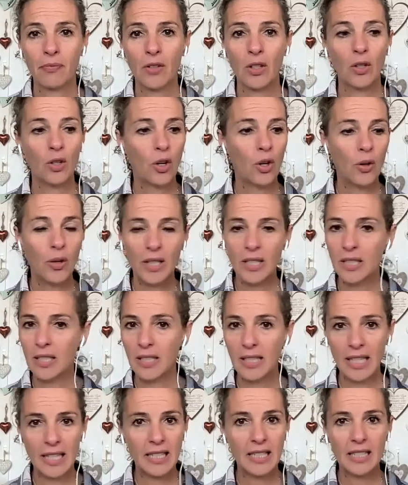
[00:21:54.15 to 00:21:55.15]
you know,
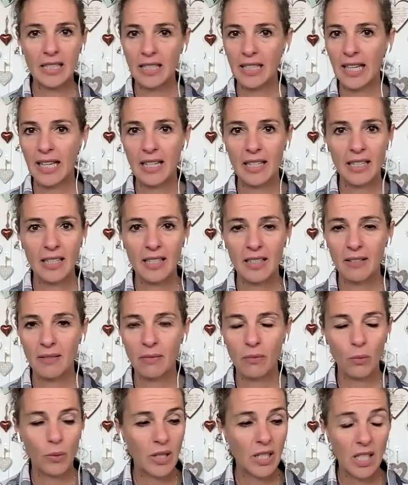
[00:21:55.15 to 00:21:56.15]
and
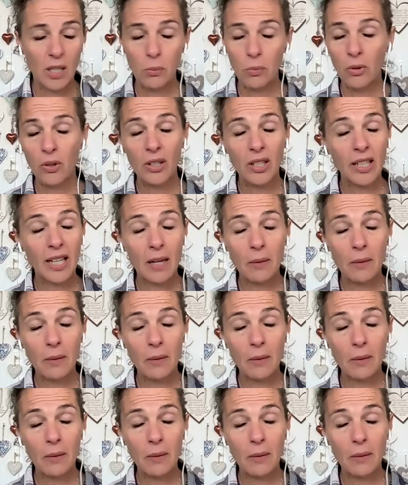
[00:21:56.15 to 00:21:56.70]
when spirit